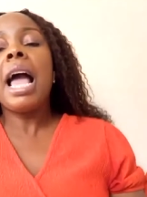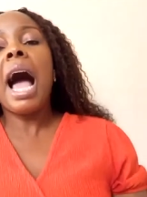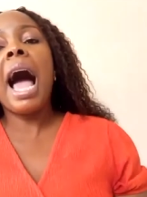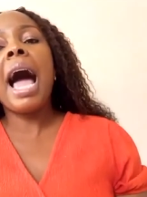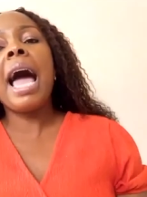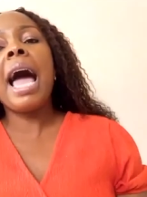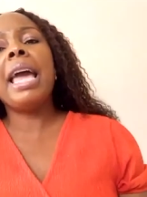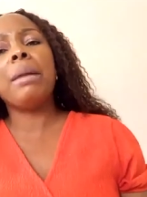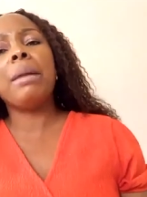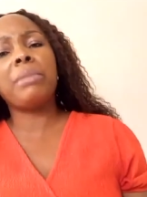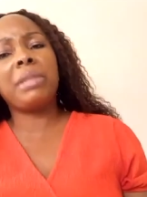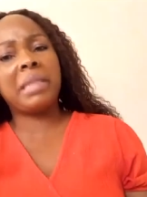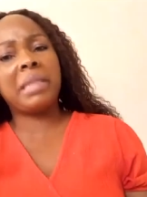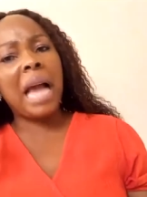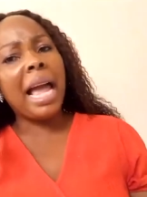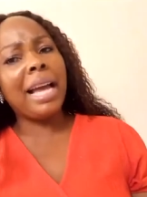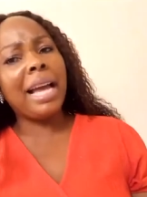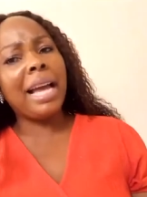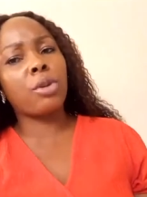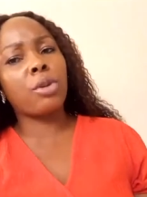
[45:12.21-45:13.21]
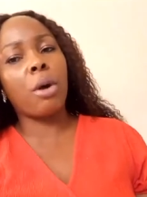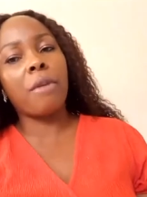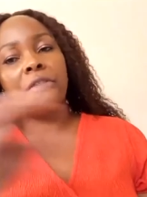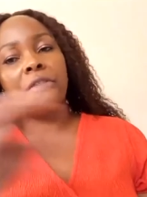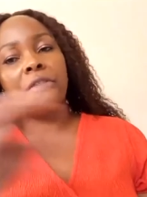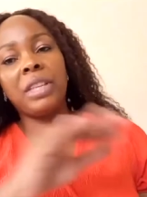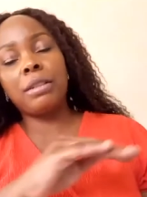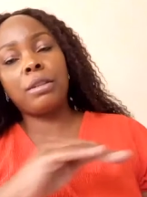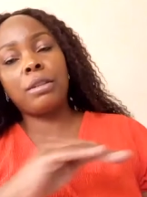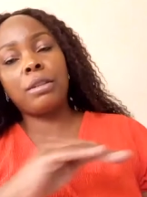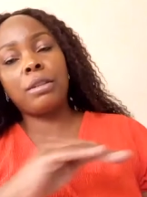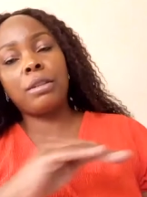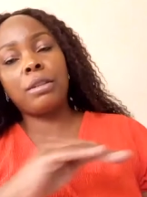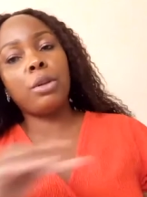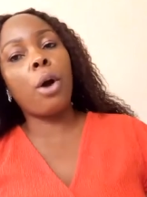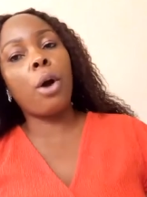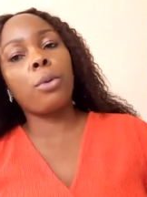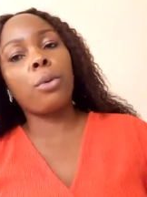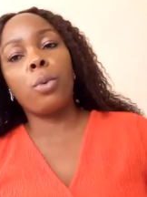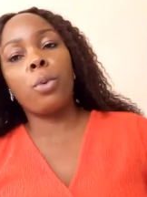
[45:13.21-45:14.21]
I am tired of this
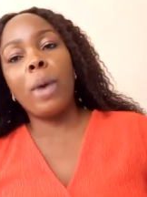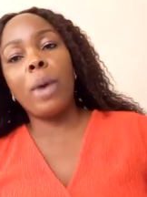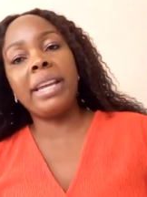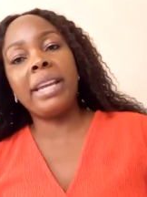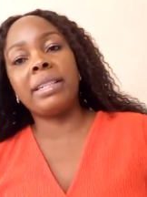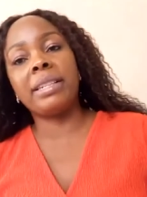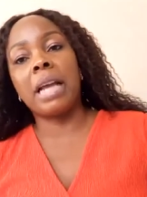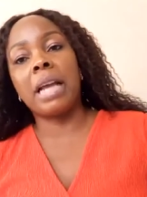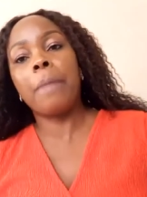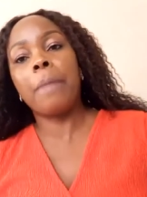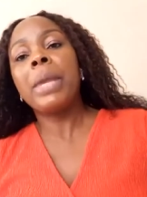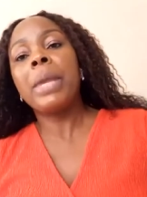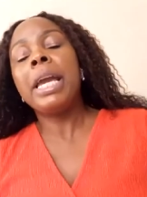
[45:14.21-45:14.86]
long wait.